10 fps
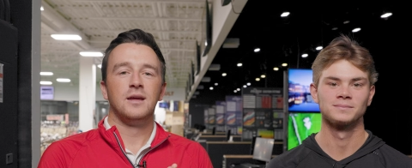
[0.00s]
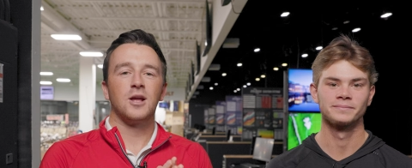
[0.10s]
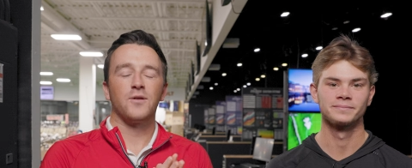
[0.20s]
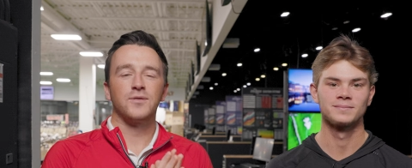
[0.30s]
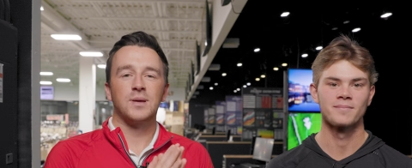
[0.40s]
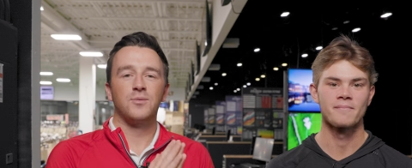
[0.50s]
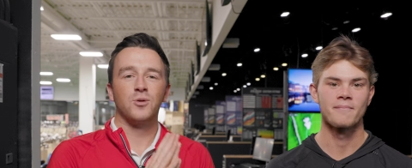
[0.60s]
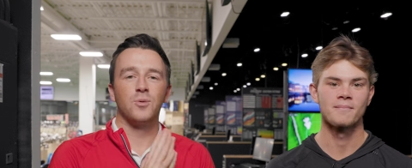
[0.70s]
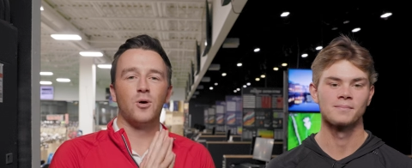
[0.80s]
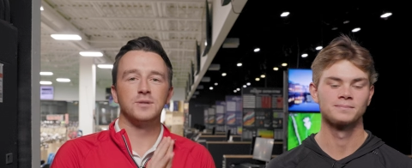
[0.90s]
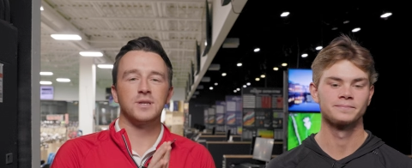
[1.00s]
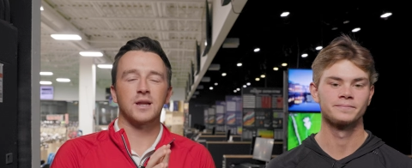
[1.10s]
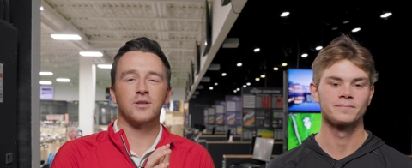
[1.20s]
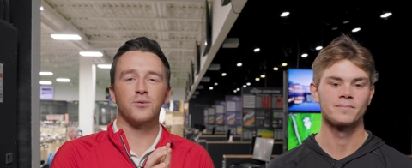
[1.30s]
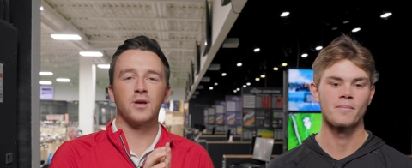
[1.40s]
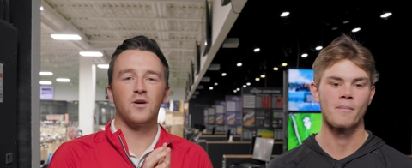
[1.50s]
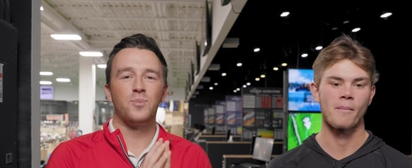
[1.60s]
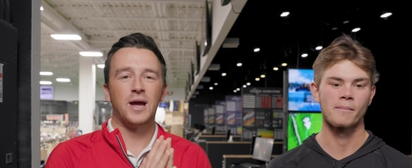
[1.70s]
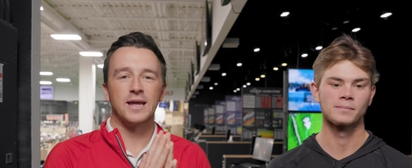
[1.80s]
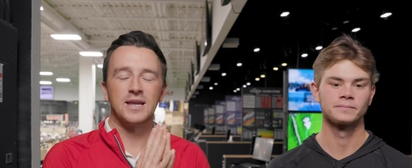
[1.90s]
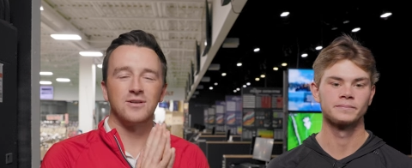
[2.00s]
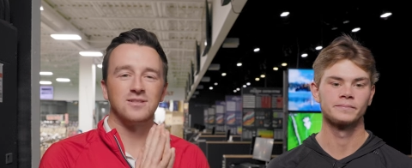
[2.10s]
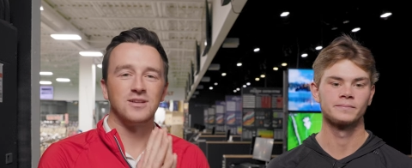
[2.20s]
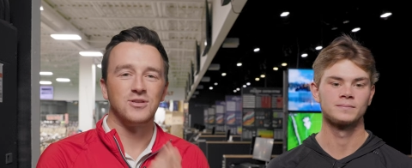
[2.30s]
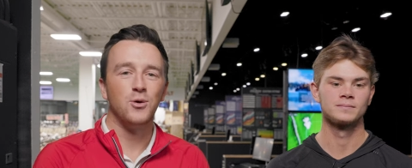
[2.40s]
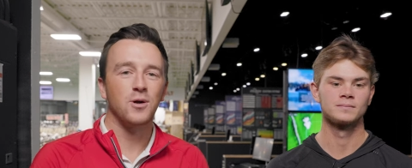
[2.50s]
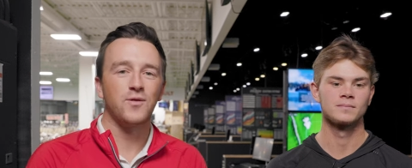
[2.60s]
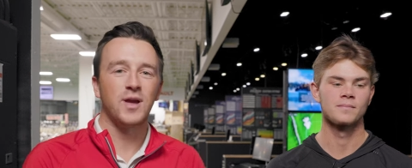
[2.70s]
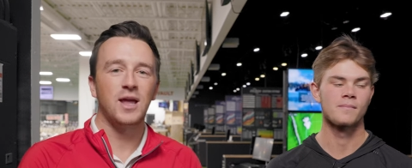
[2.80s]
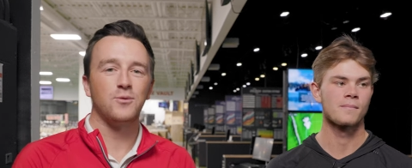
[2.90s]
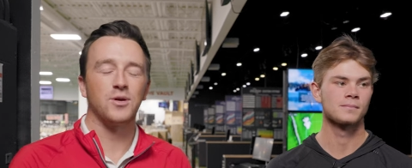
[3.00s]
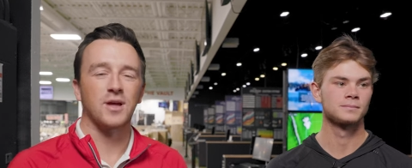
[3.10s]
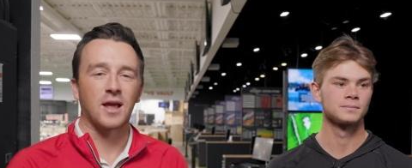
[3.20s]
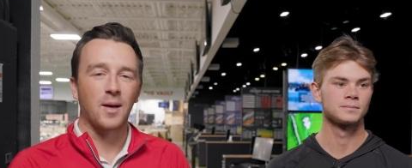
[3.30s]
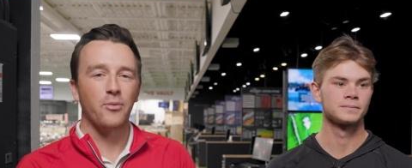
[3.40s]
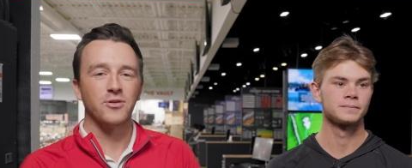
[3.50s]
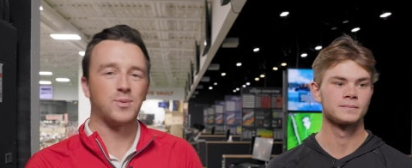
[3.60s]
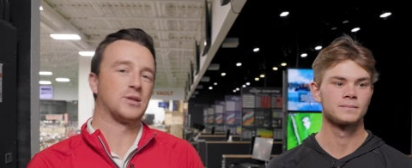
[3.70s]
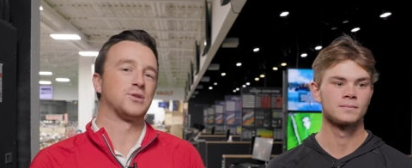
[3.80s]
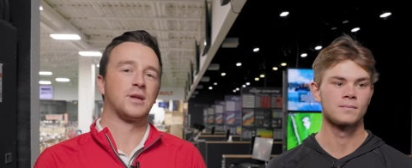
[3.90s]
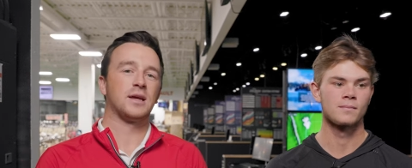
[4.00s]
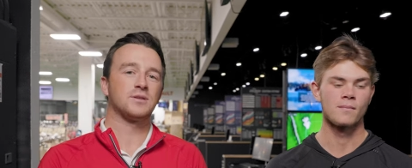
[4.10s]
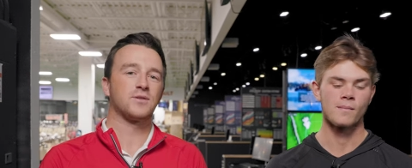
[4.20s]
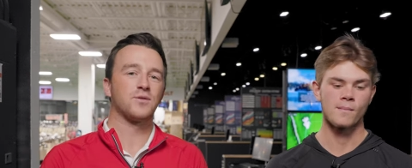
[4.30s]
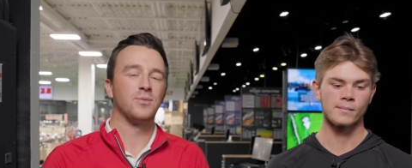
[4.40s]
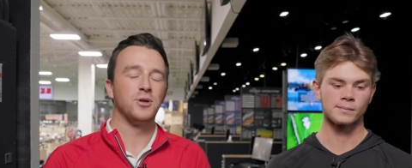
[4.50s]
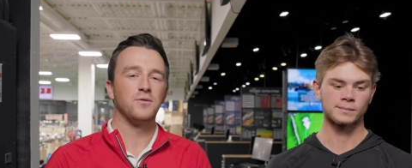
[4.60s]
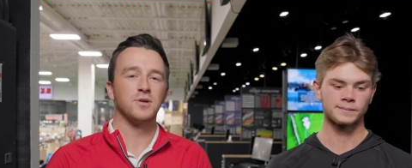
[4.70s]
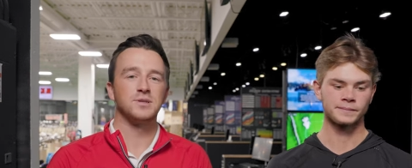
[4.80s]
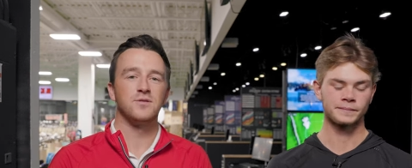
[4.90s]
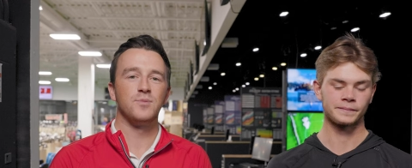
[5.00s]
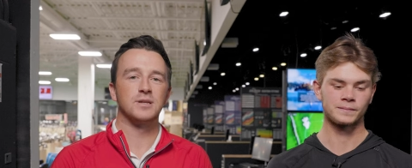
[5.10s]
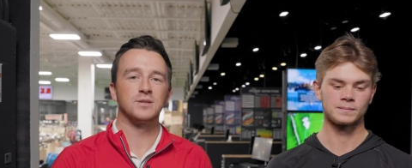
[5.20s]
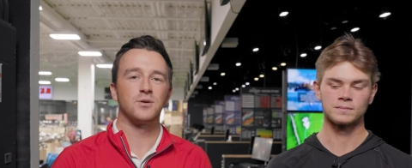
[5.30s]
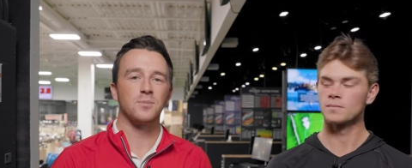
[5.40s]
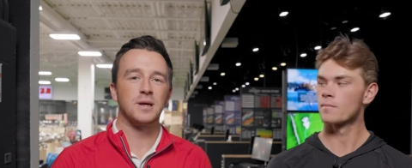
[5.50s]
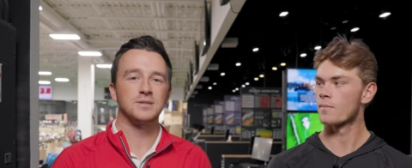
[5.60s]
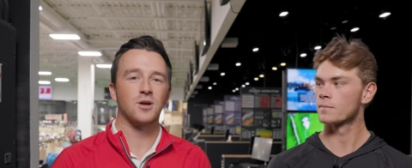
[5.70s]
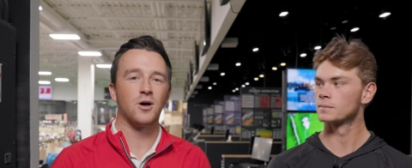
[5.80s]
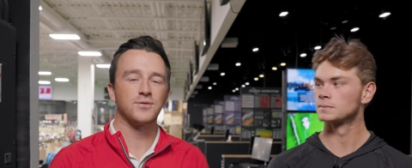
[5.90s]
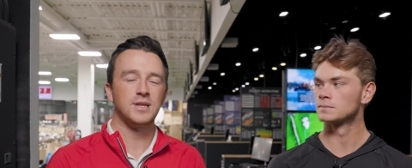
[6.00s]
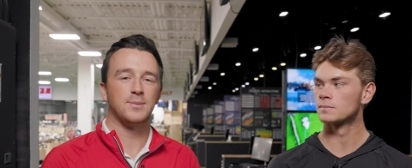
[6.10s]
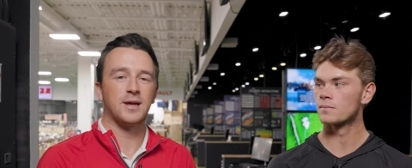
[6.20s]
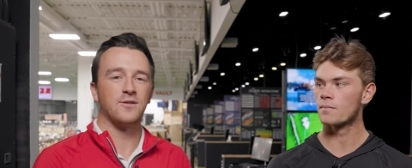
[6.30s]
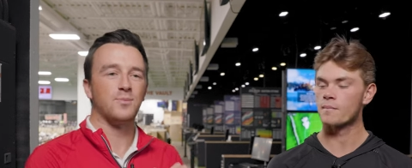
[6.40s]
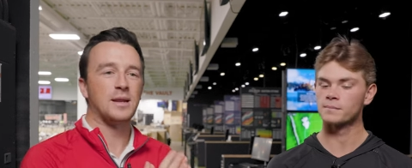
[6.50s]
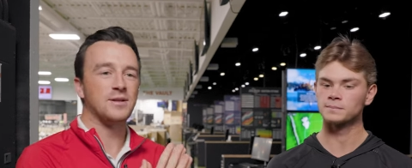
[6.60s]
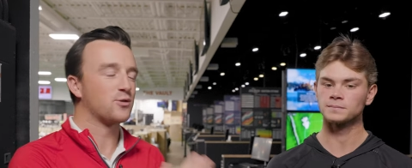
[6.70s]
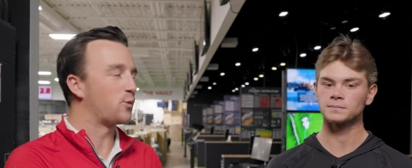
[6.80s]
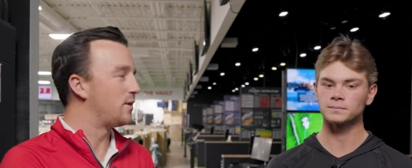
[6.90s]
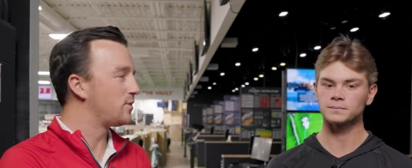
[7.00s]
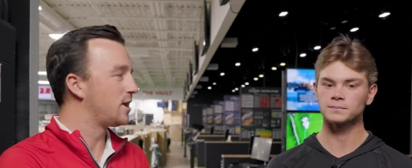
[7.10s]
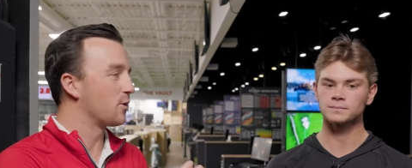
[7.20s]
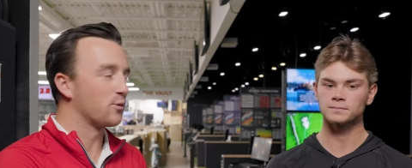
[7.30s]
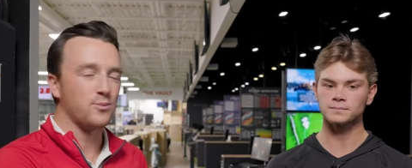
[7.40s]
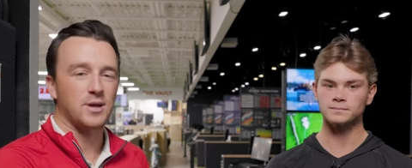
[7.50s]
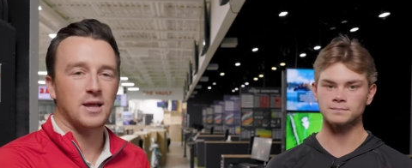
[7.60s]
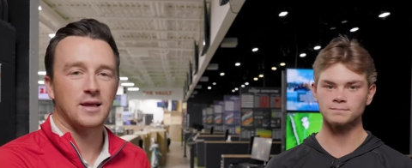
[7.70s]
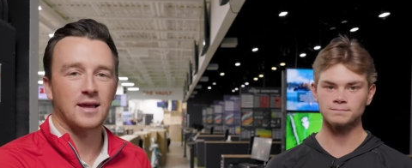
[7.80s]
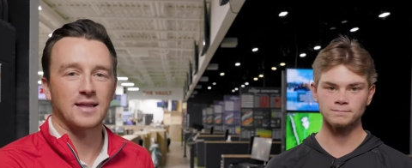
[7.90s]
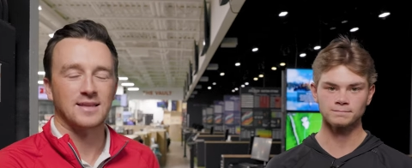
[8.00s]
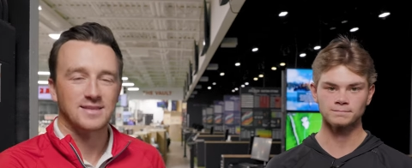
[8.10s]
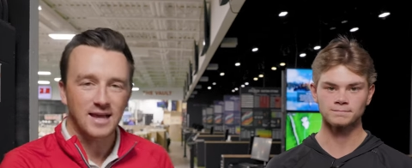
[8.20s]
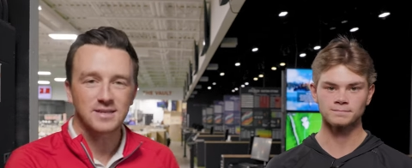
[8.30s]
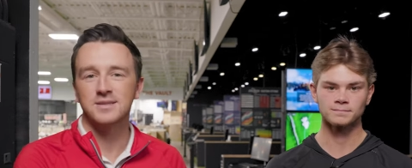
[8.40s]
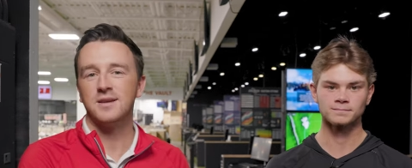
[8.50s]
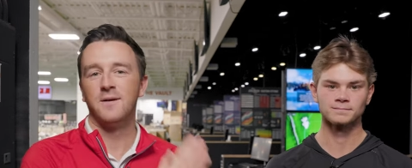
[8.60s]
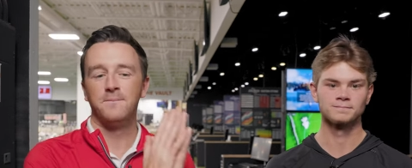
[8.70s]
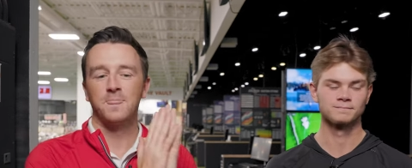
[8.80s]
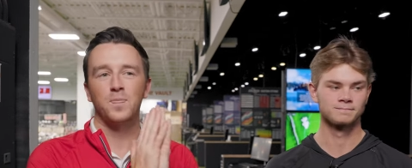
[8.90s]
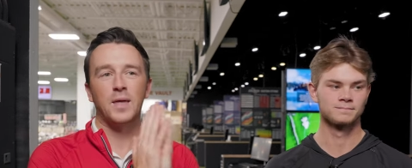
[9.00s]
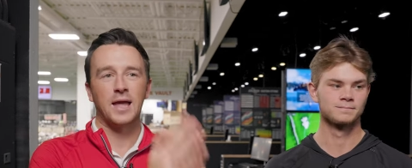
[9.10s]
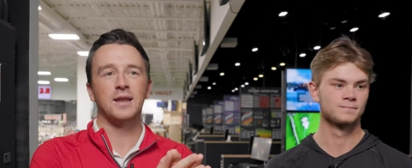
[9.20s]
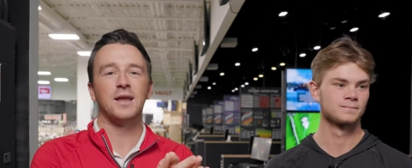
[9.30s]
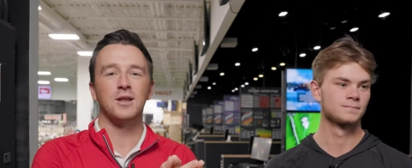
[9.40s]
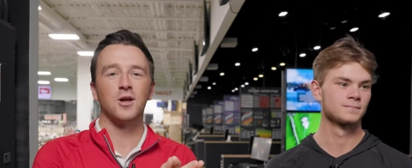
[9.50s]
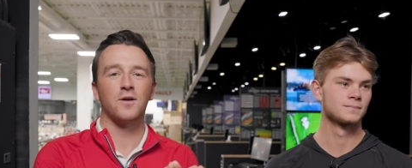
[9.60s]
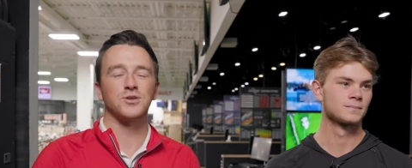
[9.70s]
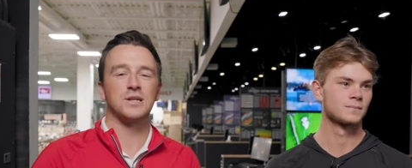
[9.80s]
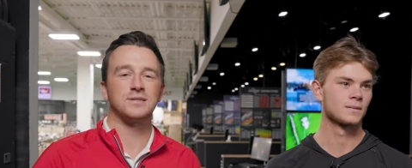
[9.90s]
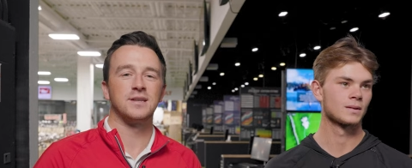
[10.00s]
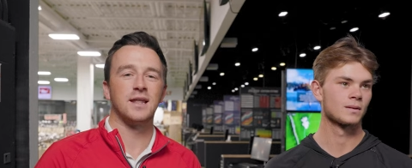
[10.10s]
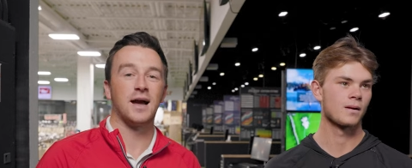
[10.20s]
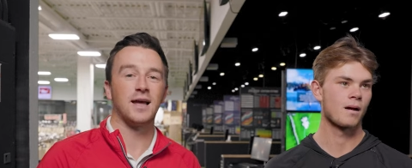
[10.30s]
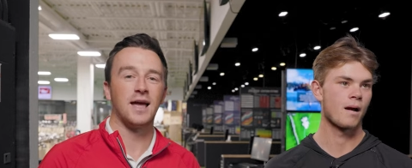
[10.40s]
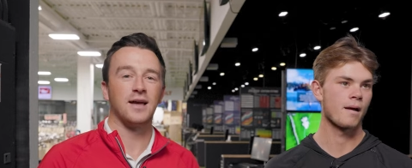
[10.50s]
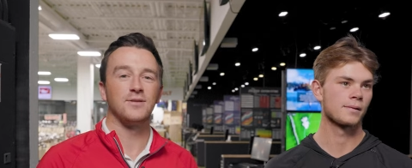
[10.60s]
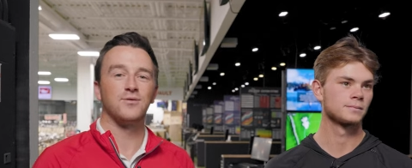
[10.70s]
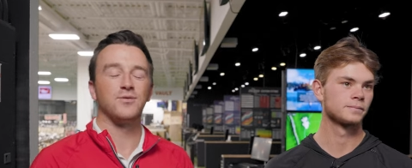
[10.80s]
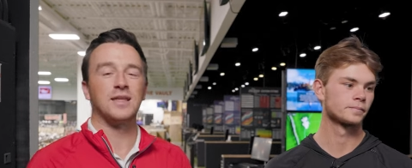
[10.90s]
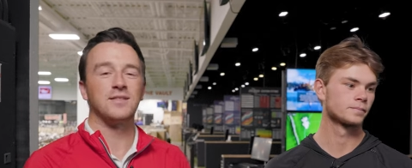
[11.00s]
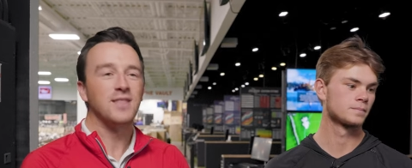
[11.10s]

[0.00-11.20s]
Speaker 1: Hey golfers, I'm Drew Mahowald, 2nd Swing Golf, back here in the tour van with a couple of special guests from the University of Minnesota men's golf team. I have Bennett Swavely here with me at the desk, and hitting golf shots today, I have the